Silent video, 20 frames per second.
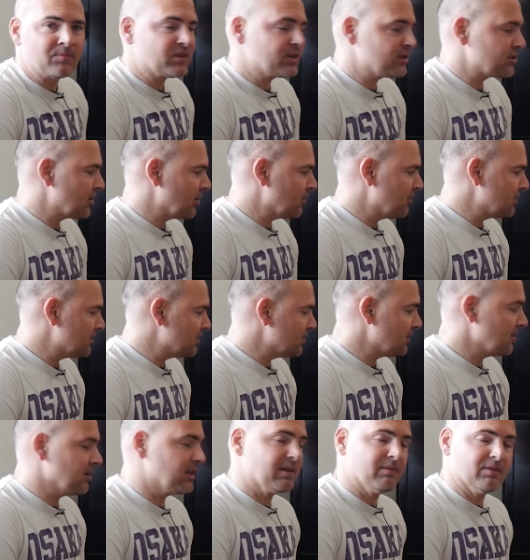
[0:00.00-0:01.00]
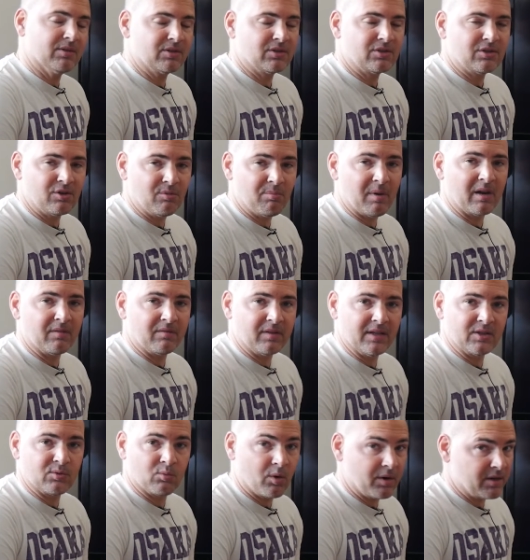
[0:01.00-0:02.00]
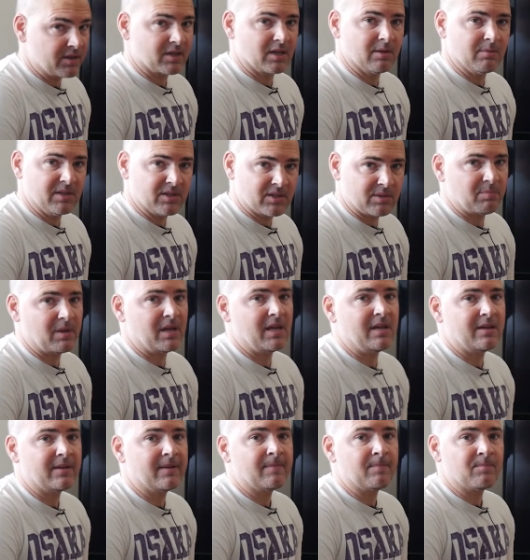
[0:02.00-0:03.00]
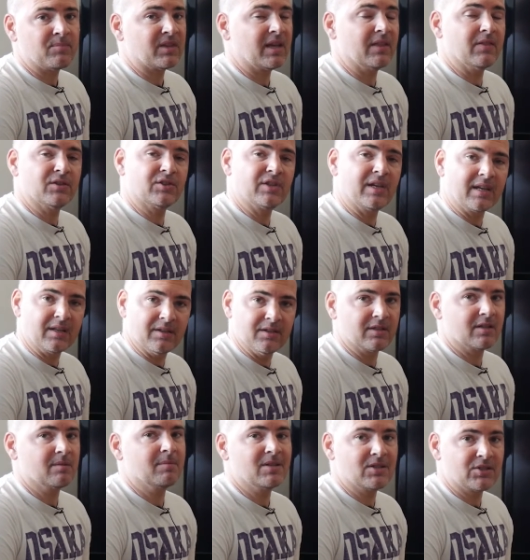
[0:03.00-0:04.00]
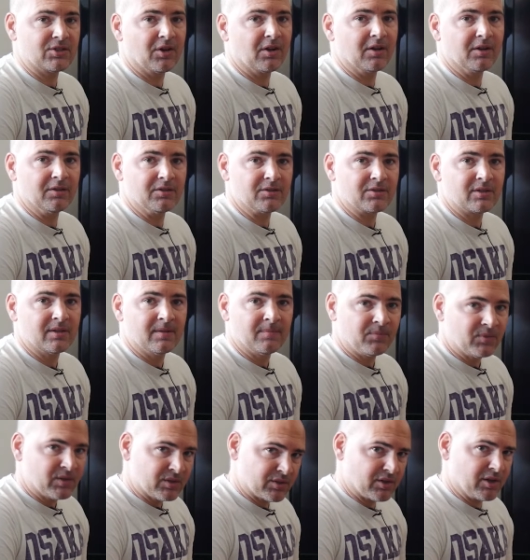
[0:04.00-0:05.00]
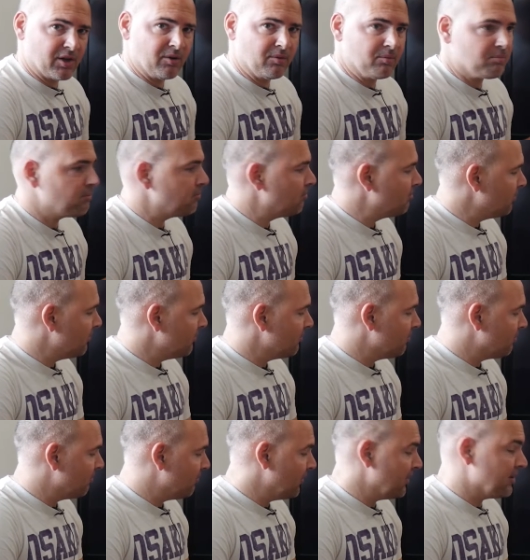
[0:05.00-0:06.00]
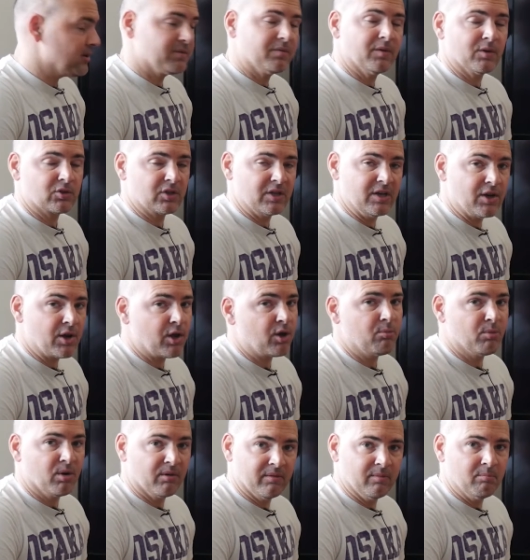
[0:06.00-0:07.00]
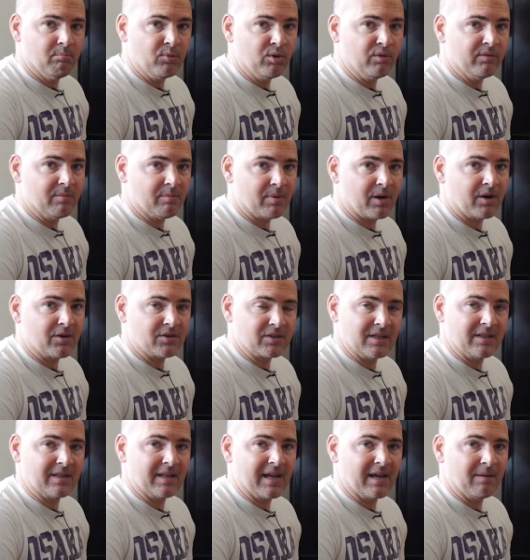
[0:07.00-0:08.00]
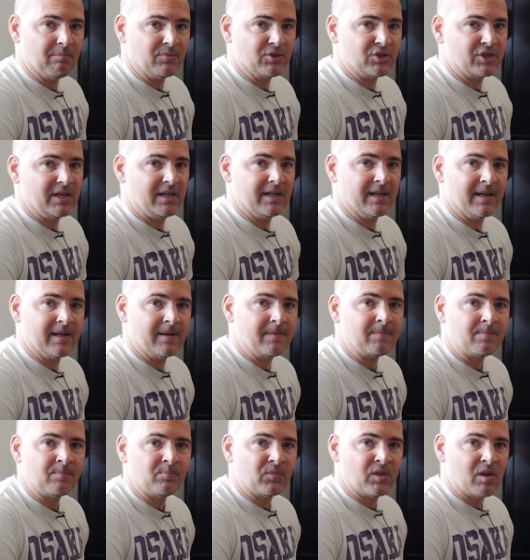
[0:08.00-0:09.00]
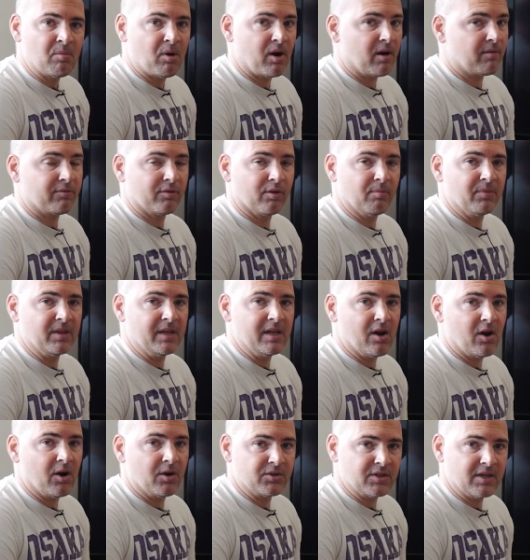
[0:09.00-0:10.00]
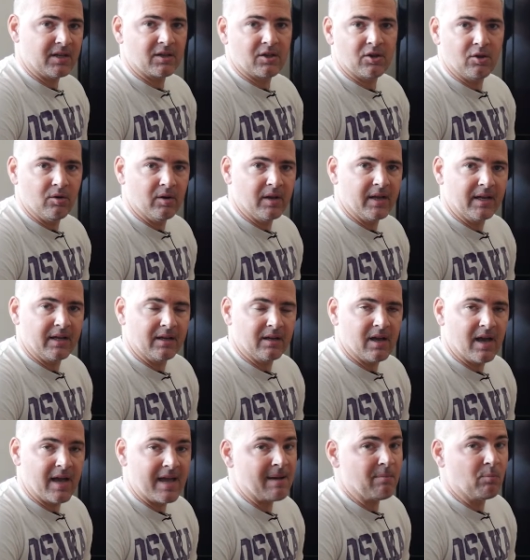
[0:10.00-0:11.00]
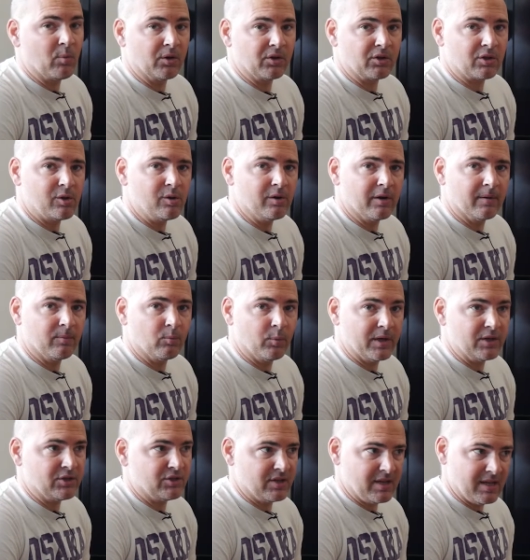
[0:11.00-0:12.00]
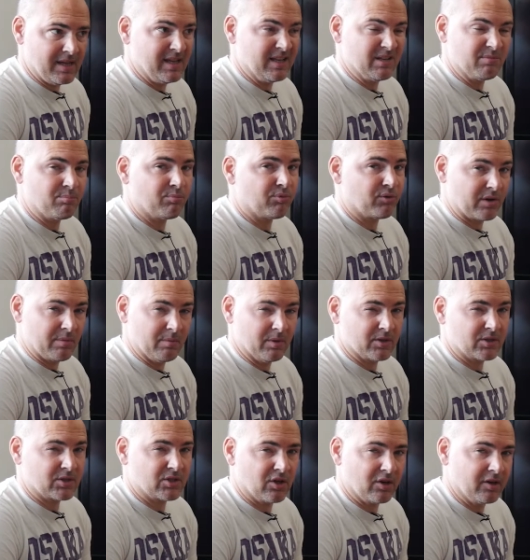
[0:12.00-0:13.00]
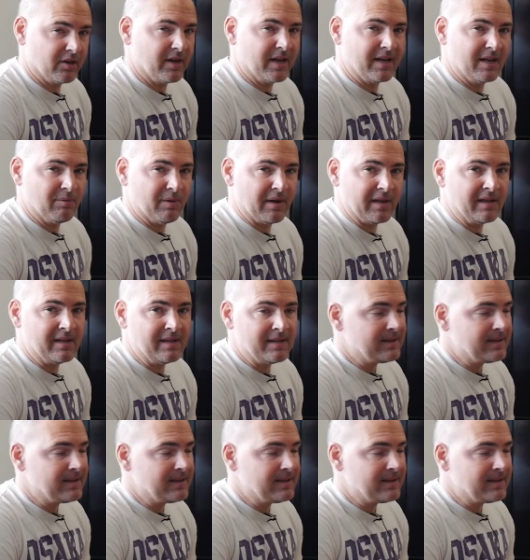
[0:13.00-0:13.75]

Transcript: So this is going to give us two benefits. One is going to be speed, and the second is going to be silence. So there's virtually no moving parts in that machine now, apart from the Arctic Cooling AM1 cooler, which is pretty much silent anyway.